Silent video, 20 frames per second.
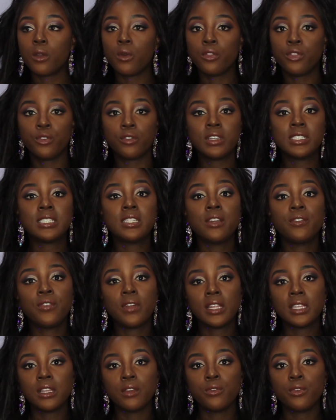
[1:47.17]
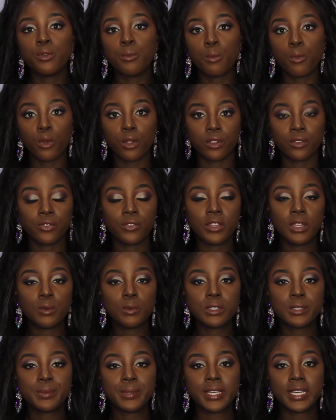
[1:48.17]
the reason I fell in love with Morphe
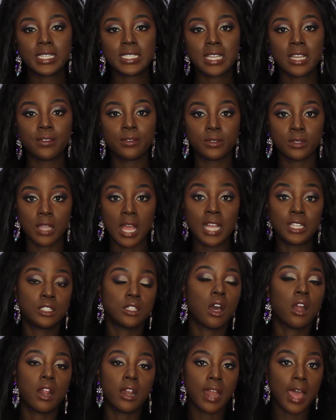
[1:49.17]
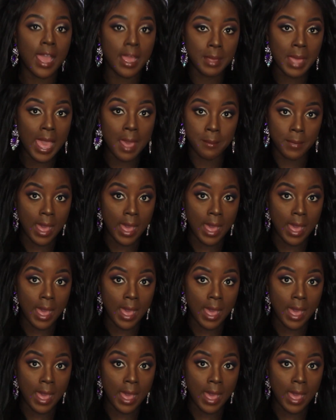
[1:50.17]
was because I saw it on